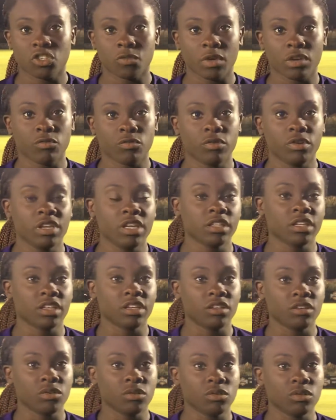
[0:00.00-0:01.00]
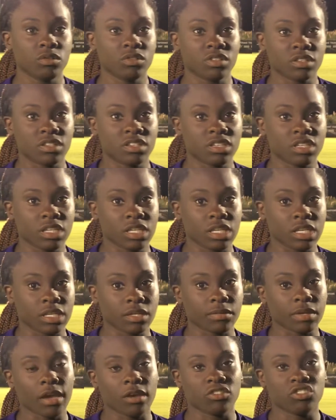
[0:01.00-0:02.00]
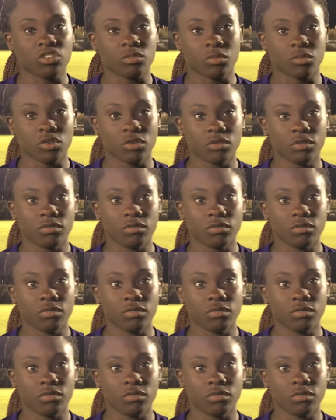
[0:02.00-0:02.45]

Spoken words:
Just by reading the cues and seeing how she.